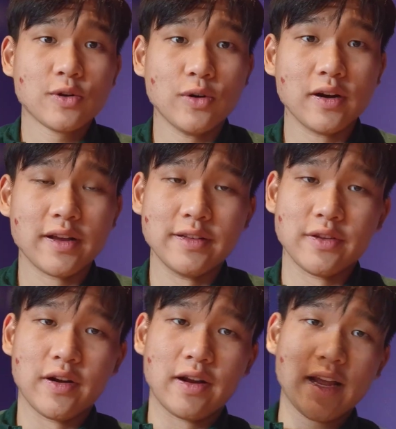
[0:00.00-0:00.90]
Cool. Okay,
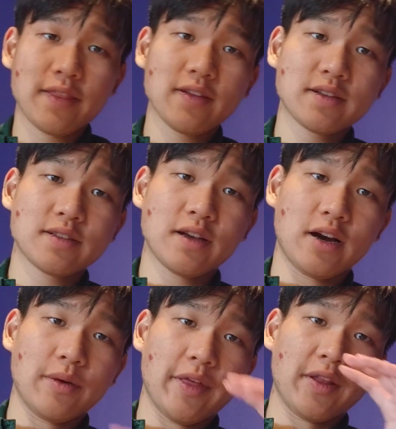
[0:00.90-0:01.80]
so there are Catholics
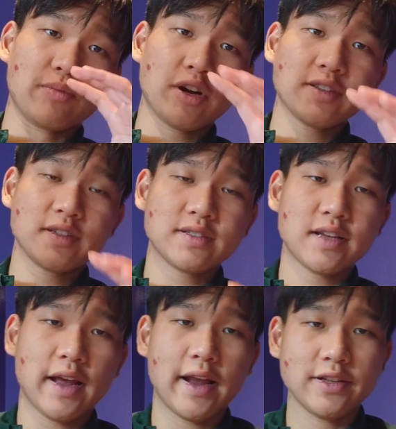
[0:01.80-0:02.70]
and there are
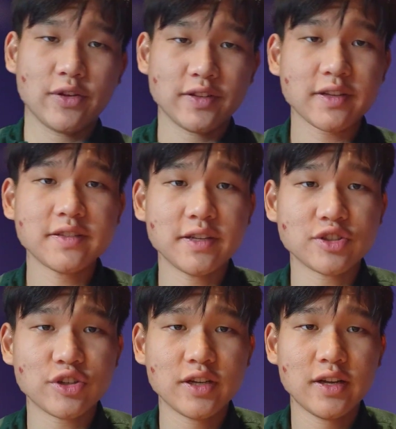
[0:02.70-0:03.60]
Protestants, and so the 16th
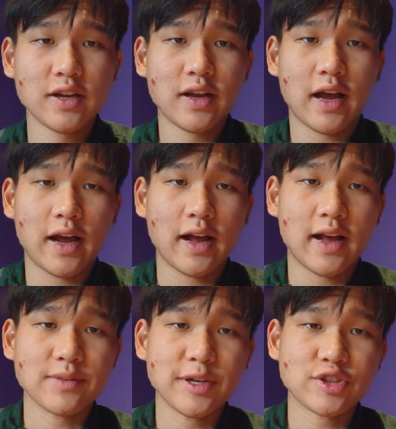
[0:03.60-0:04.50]
century,
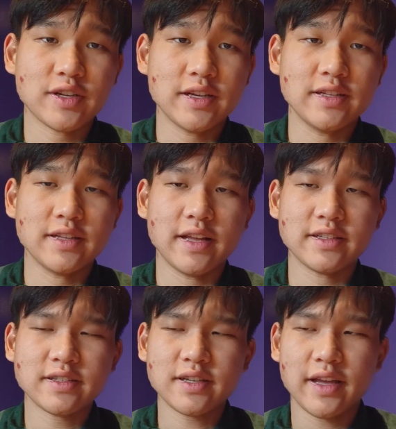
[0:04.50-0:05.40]
as mentioned, is
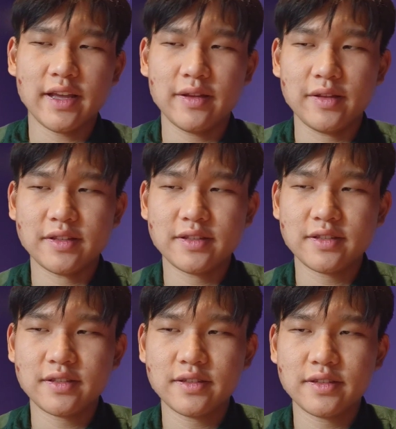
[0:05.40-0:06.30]
just a
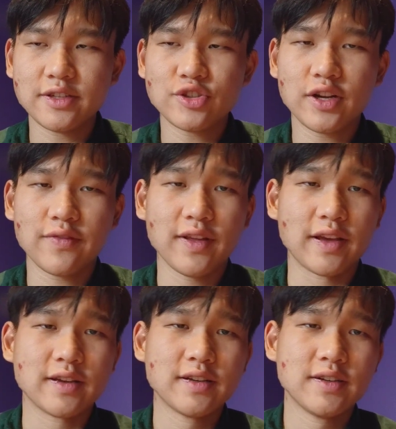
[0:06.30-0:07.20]
century of
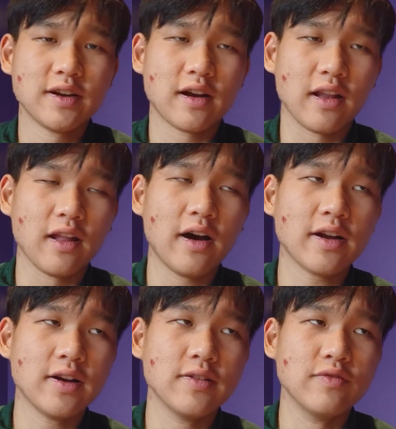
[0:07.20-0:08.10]
like a
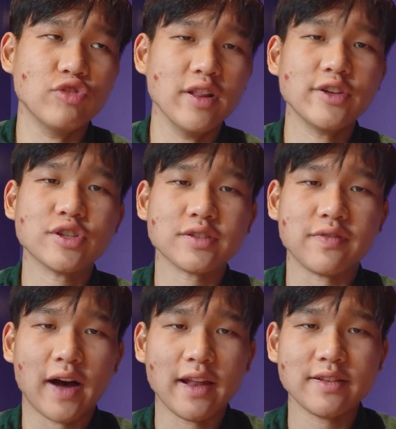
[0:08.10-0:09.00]
lot of religious
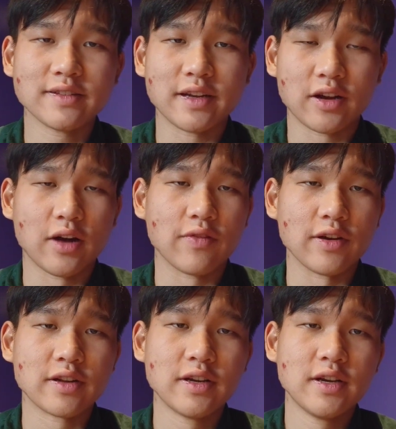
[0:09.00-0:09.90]
violence and
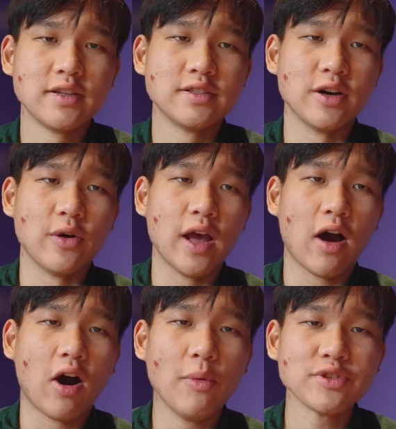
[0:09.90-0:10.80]
conflict. So
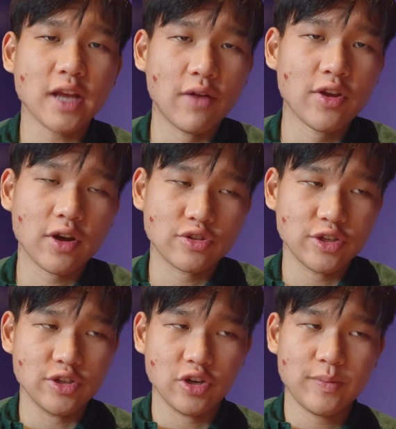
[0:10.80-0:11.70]
almost every
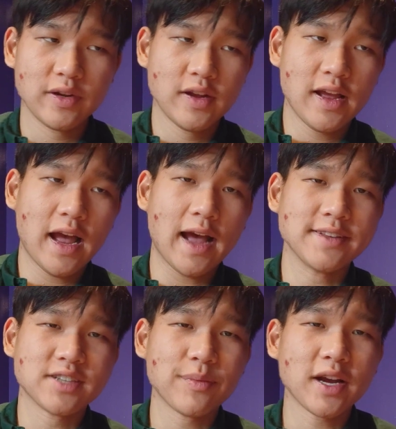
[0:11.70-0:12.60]
country in Europe
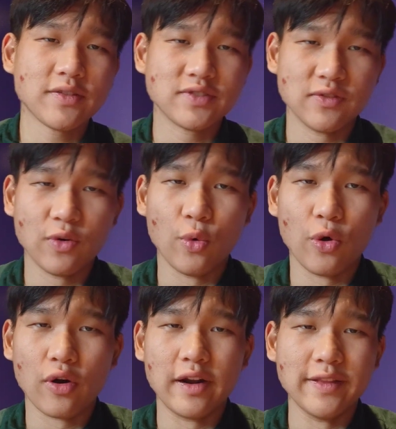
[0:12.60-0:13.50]
has some kind of civil
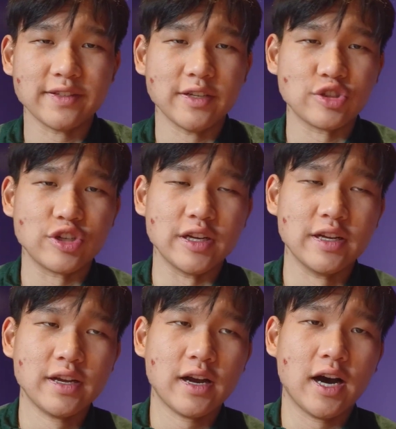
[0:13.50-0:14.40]
war in the century